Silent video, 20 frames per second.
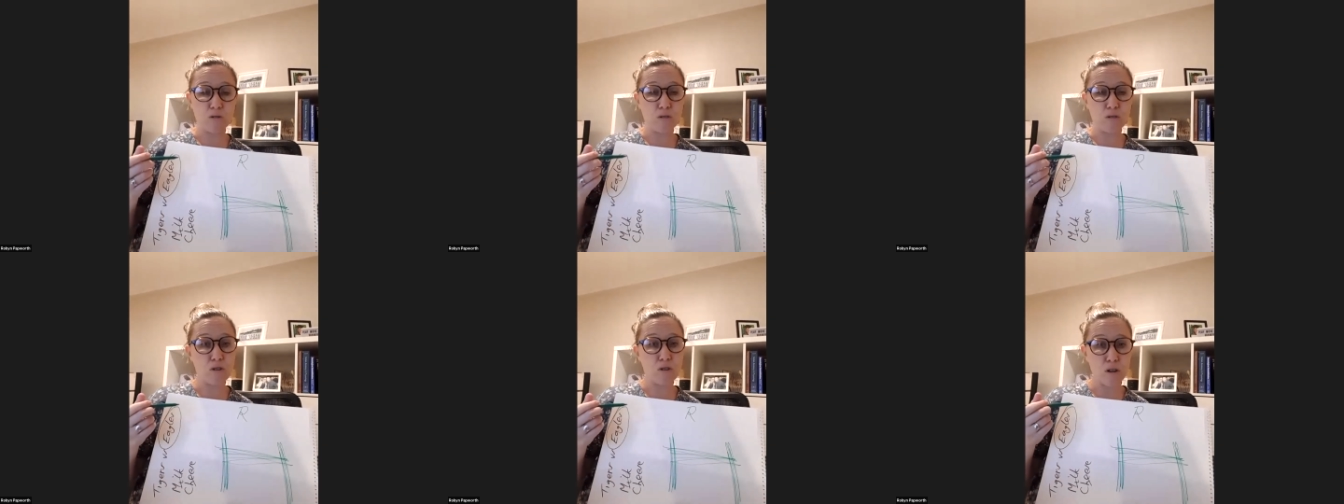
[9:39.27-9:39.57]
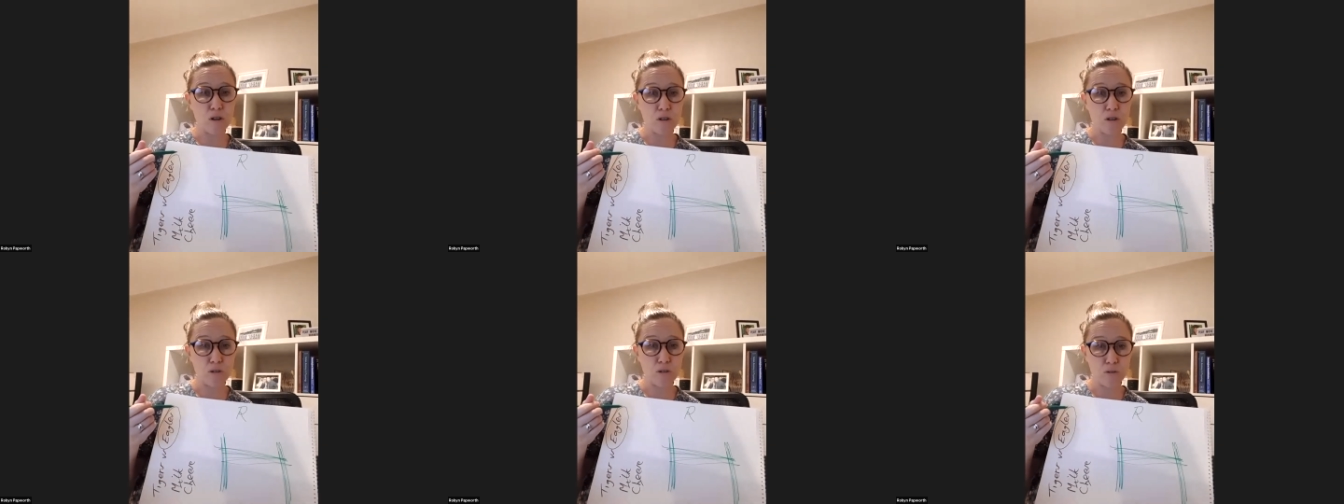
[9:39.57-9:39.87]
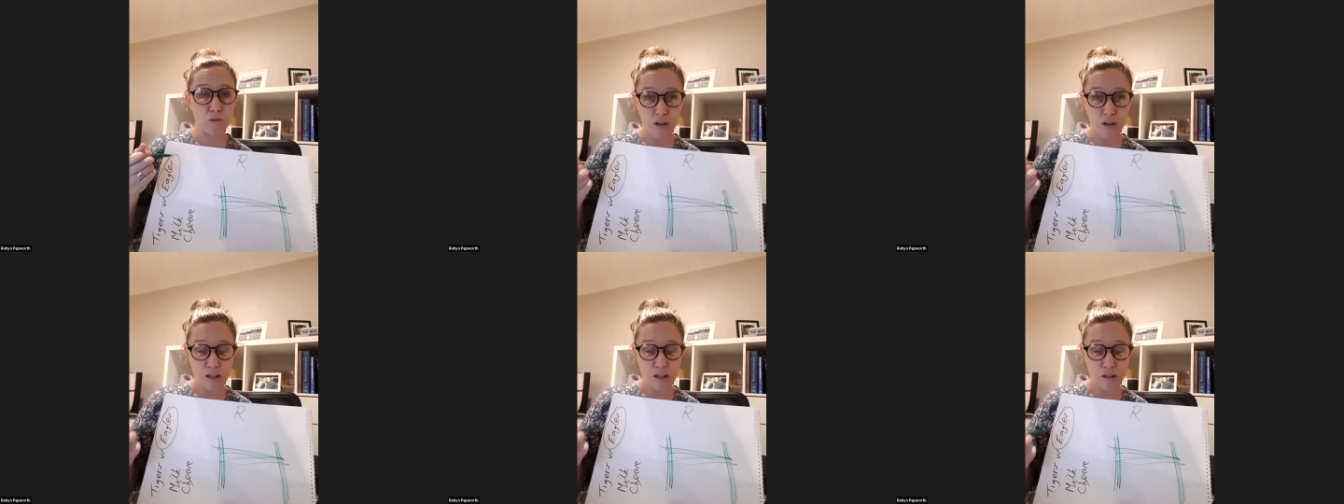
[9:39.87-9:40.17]
or circles
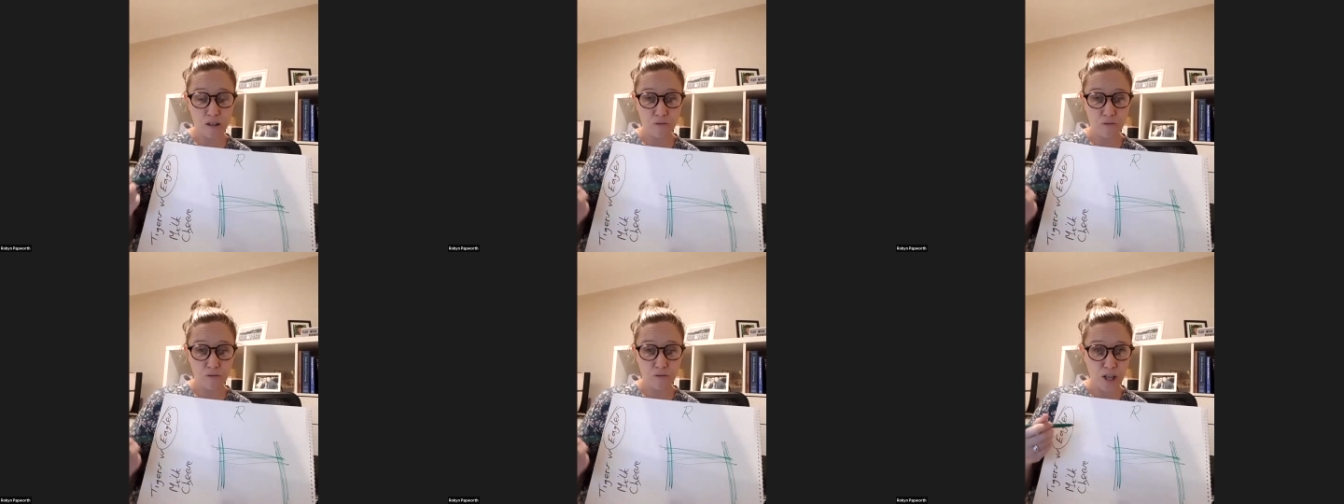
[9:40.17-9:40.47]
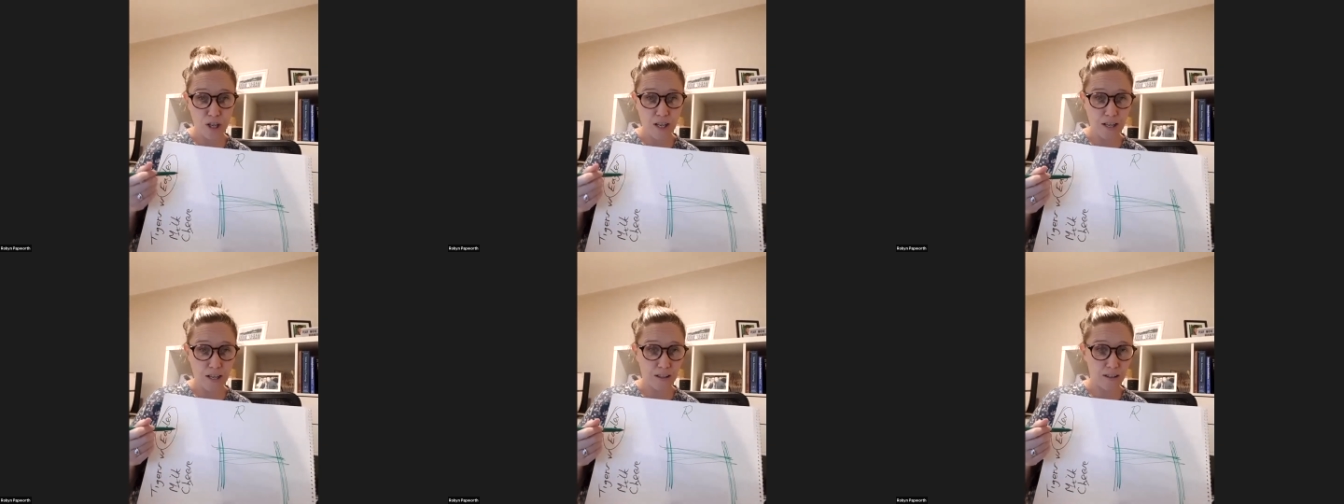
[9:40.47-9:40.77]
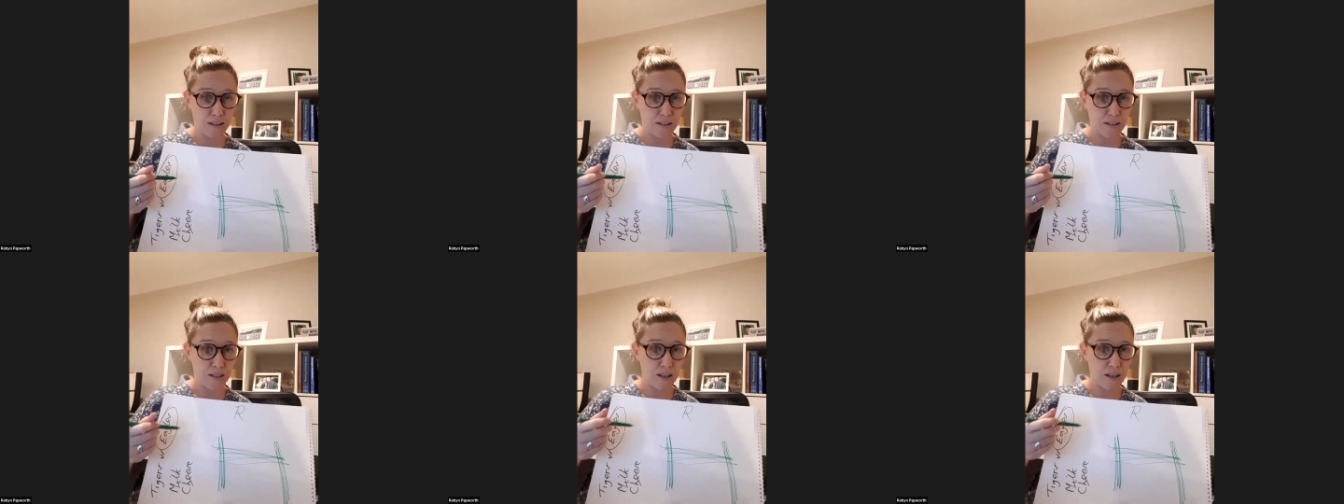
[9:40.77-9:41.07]
around the footy
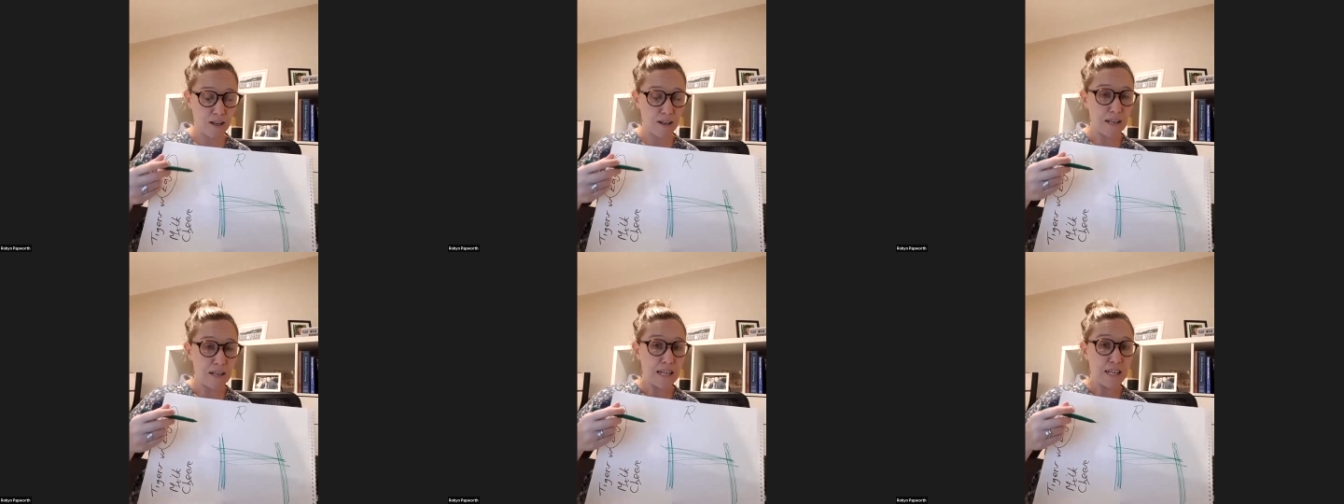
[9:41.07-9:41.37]
calendar,